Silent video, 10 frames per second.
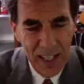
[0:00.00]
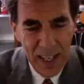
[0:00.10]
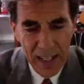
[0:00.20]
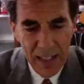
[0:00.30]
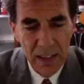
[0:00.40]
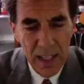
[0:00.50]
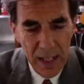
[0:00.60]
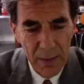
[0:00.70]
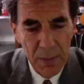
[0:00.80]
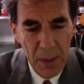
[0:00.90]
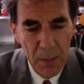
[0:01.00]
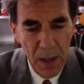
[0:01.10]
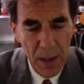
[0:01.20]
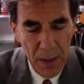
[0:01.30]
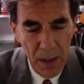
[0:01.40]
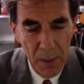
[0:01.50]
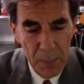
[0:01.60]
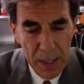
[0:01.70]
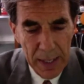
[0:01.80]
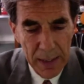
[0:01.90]
and a lot of them are are
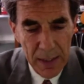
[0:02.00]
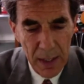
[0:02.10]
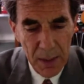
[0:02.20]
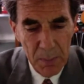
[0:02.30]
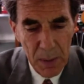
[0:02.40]
paying Dark